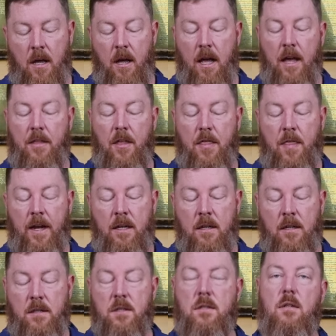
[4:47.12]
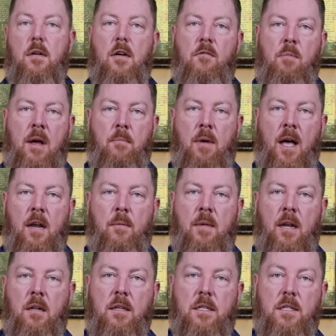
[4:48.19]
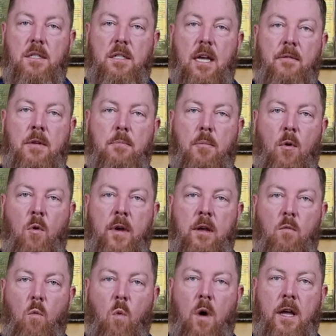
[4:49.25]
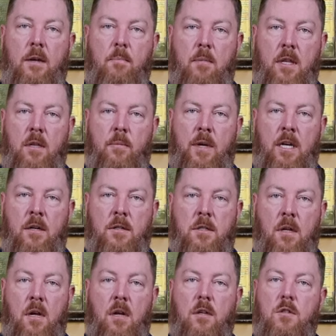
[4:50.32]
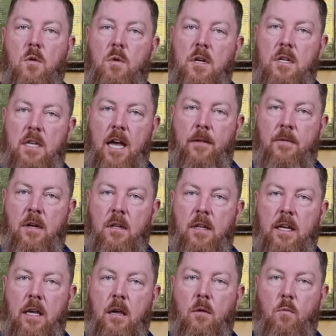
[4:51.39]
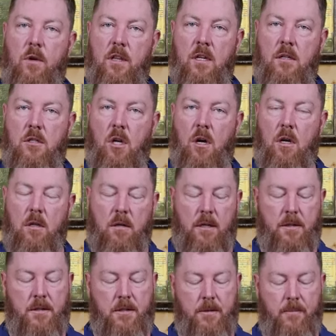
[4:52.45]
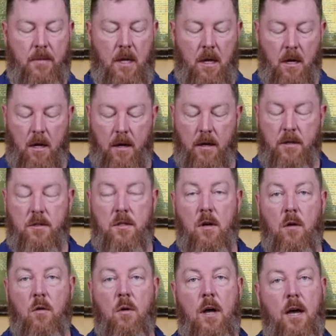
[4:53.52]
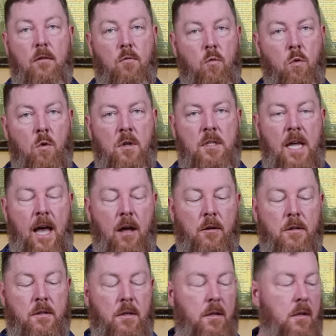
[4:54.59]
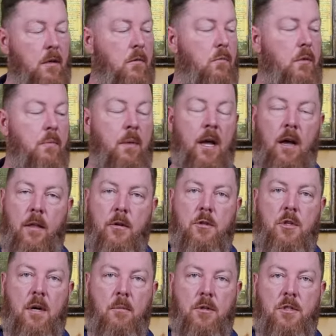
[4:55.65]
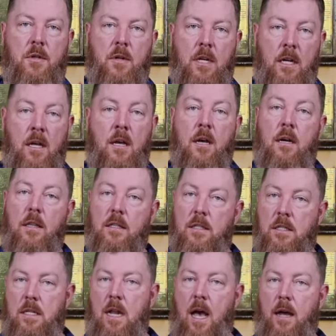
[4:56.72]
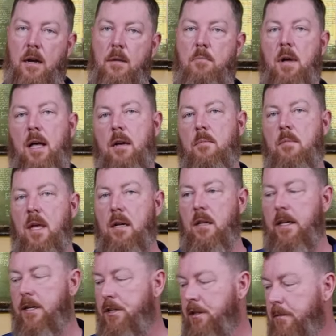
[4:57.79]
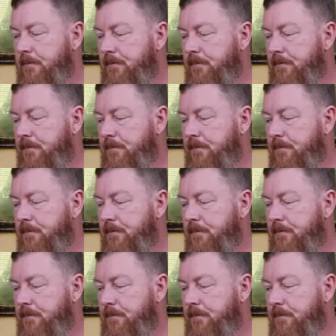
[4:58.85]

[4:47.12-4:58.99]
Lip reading: And the thickness of my bottom metal is 7.1 millimeters, so we're definitely within tolerance. So I've ruled out, with my other troubleshooting, this is not a bottom metal issue.